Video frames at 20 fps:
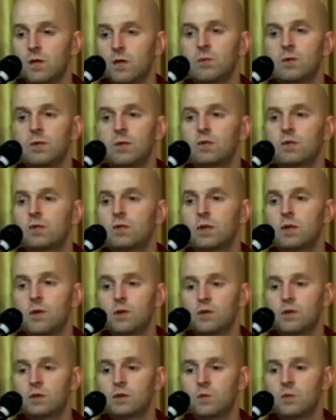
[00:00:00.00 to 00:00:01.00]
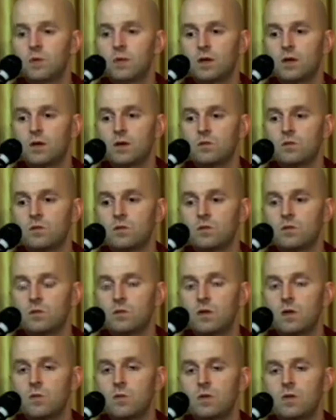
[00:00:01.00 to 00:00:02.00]
I'm going to think about something else.
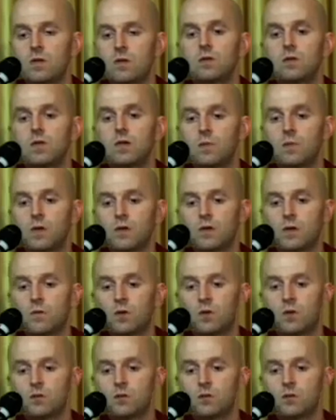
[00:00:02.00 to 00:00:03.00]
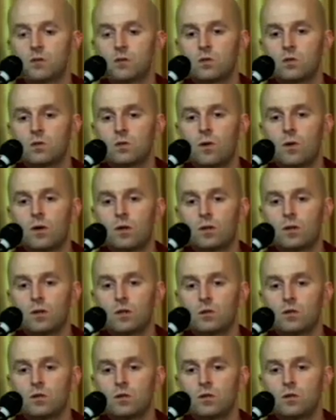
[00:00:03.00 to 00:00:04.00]
I'm going to think about that person's good
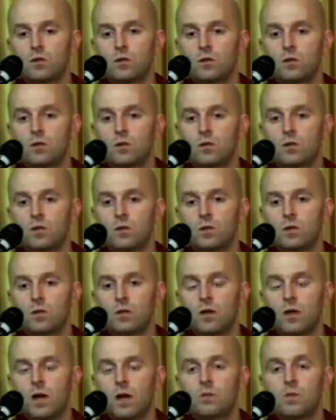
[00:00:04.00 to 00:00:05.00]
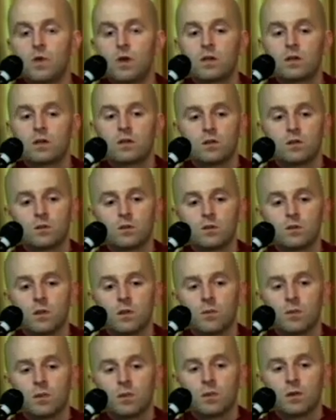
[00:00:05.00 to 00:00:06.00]
qualities. I'm not going to do
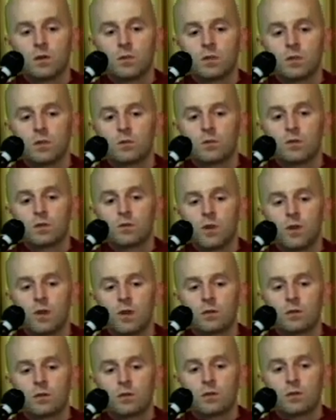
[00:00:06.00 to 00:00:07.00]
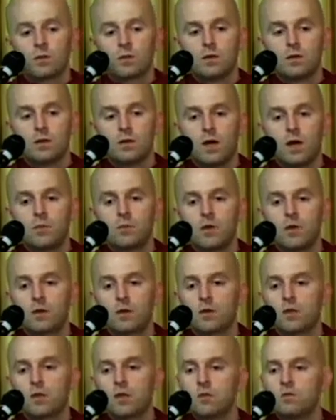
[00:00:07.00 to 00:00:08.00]
something that I'm going to regret. I'm
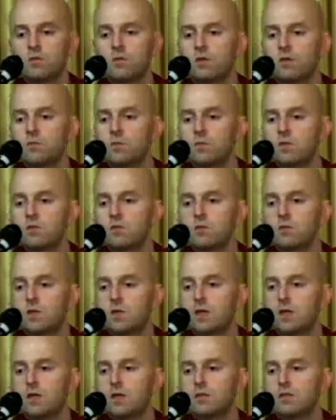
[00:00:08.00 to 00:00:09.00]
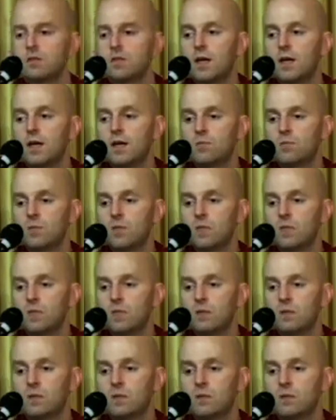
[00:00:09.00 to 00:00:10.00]
not going to give them reason to hate
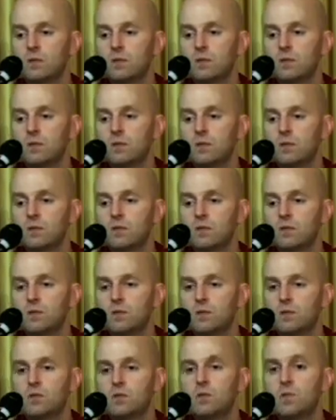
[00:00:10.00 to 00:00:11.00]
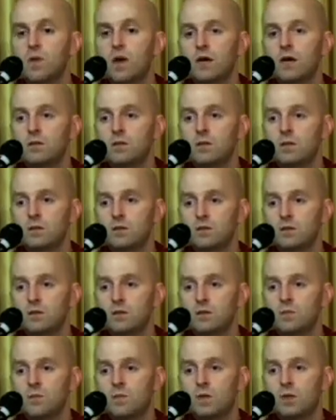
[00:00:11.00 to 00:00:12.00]
me, to do bad things
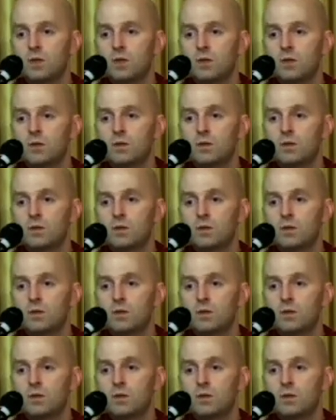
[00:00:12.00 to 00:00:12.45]
to me.